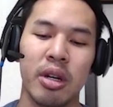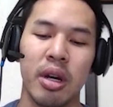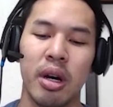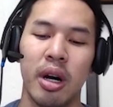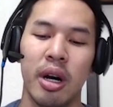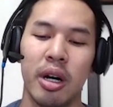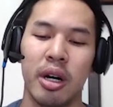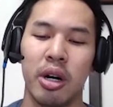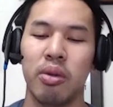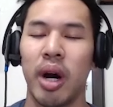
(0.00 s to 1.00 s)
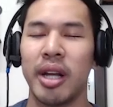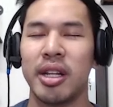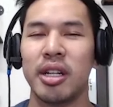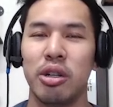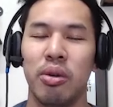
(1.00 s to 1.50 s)
uh, well,
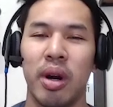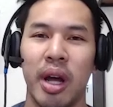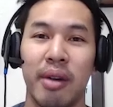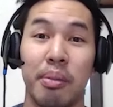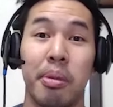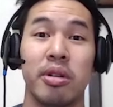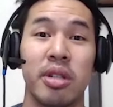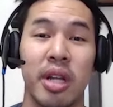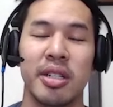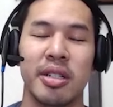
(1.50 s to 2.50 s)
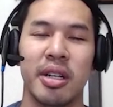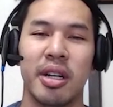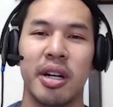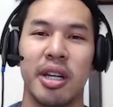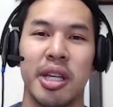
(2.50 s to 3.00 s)
ideally, you want to have a personalized
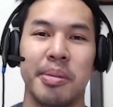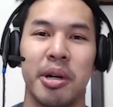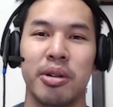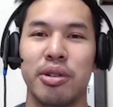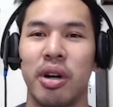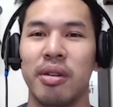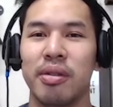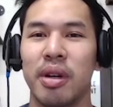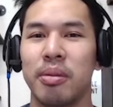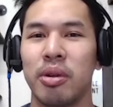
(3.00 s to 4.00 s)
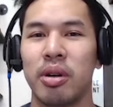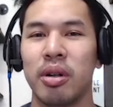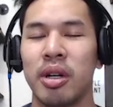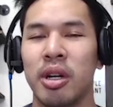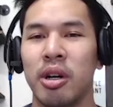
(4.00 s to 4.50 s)
uh, email to all of them or
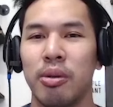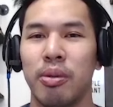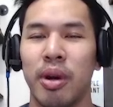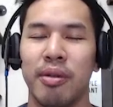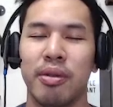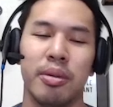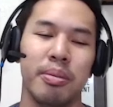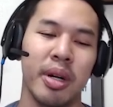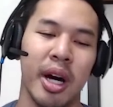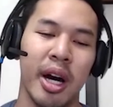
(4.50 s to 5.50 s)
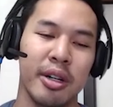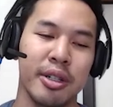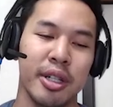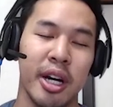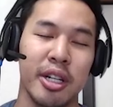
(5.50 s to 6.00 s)
whatever. But
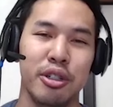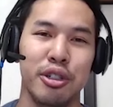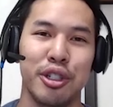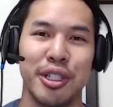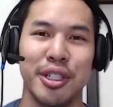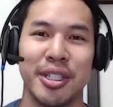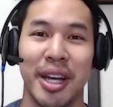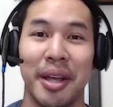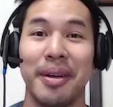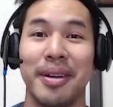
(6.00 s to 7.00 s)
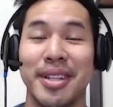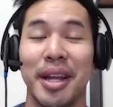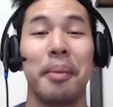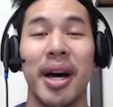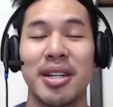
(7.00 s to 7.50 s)
I I usually just like
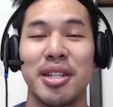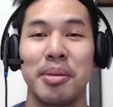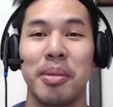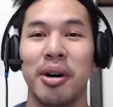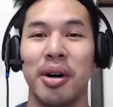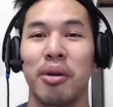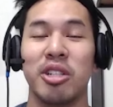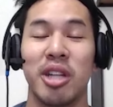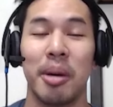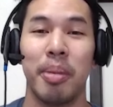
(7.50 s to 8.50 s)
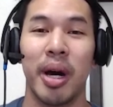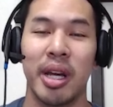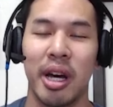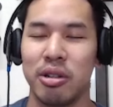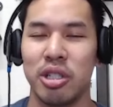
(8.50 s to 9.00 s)
send a mass email, and the ones that
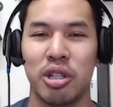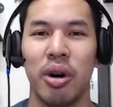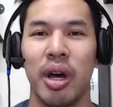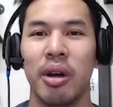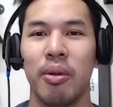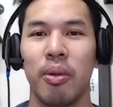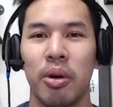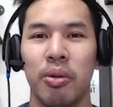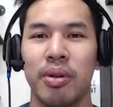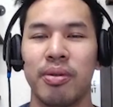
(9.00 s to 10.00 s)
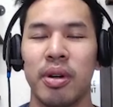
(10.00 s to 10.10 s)
bite, I'll just go ahead and work with